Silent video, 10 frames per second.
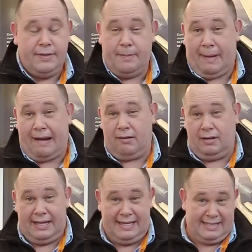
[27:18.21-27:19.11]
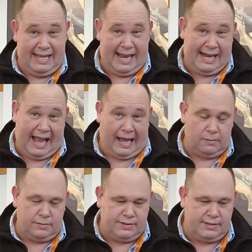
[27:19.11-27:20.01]
The barrel is
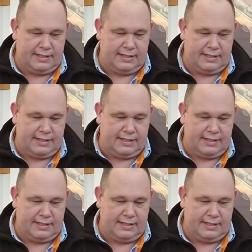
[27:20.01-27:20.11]
in-house.